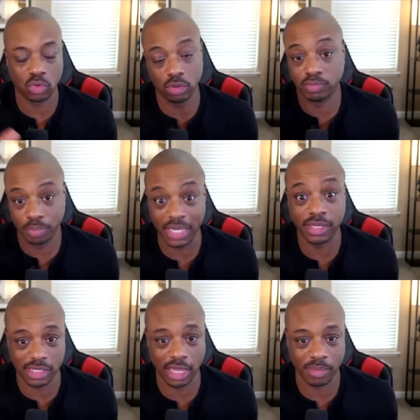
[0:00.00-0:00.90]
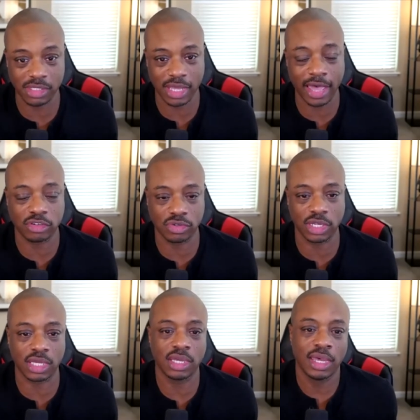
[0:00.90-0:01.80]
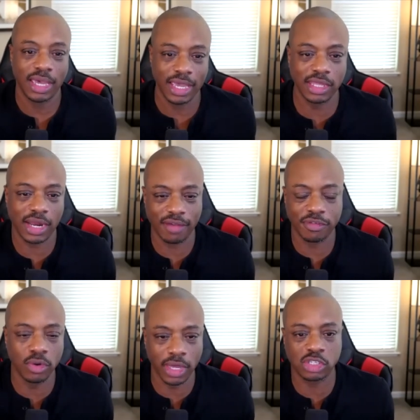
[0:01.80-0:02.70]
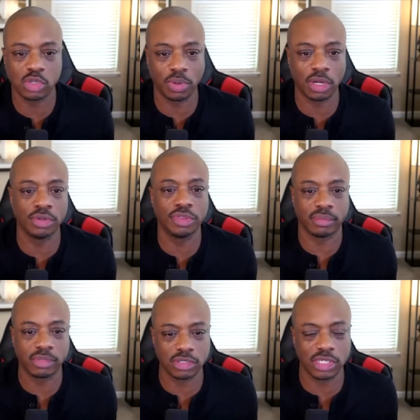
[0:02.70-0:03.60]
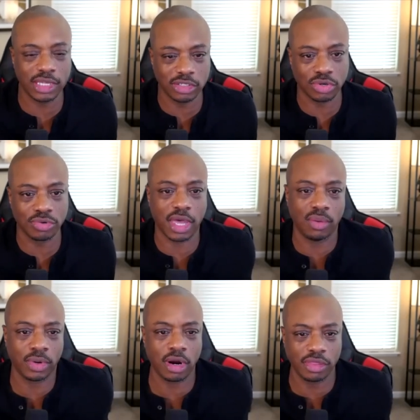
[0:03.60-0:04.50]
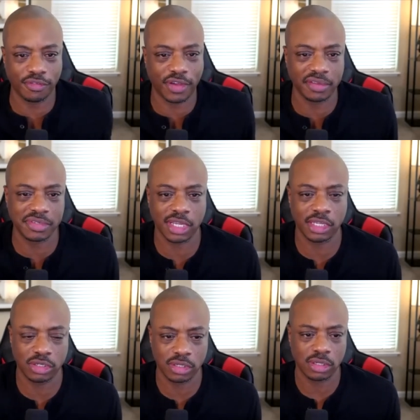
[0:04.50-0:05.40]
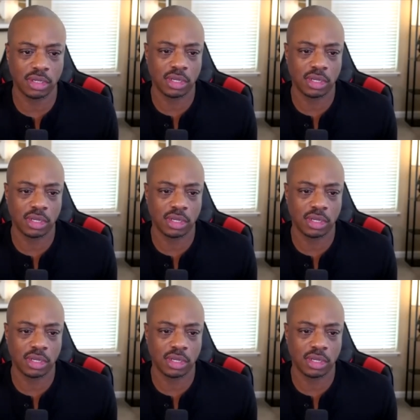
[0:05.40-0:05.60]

well, big segments actually, and then have you explode them. So take us through that. What are the five stages?